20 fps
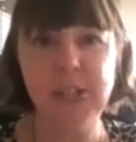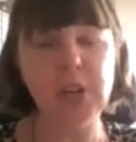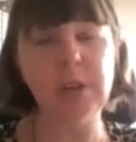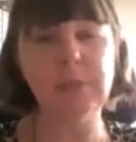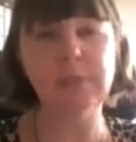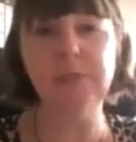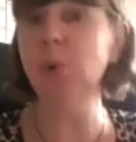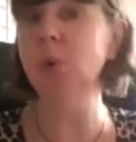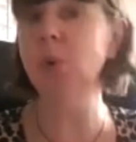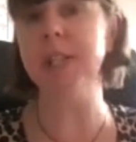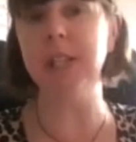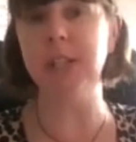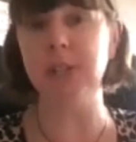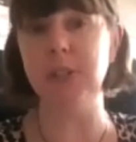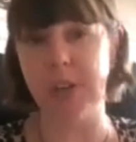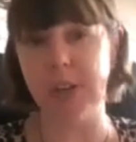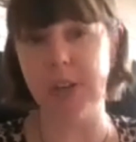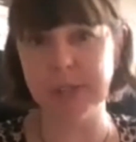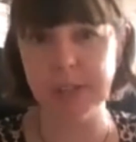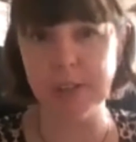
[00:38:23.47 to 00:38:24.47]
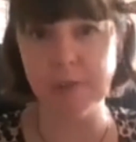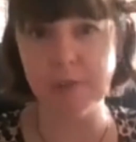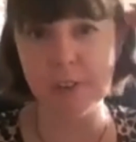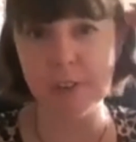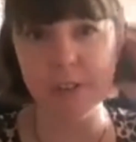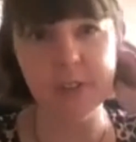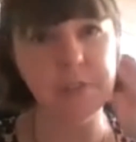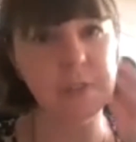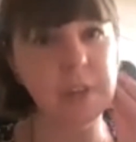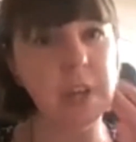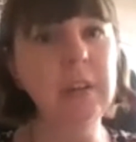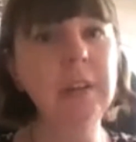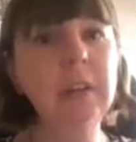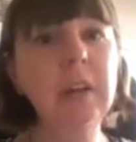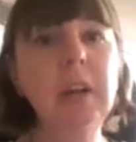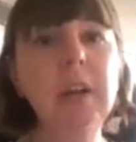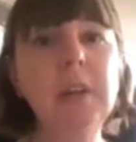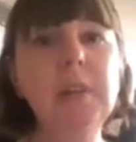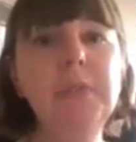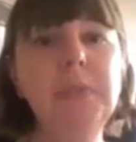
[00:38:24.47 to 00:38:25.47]
child, 4D child in front of you,
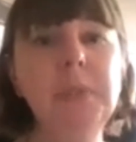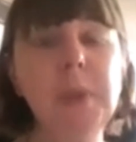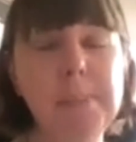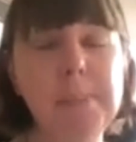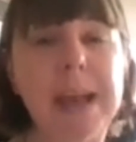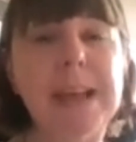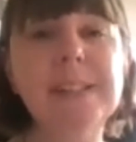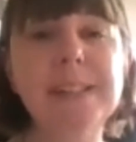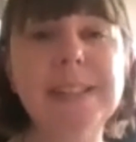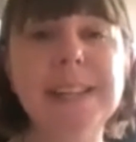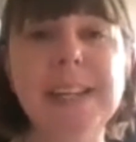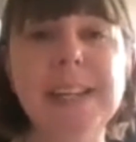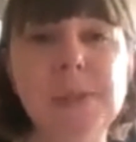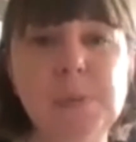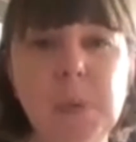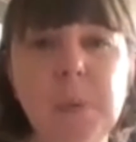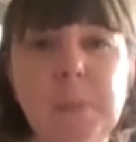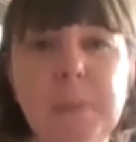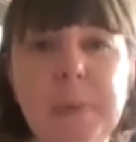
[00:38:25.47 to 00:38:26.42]
the better this will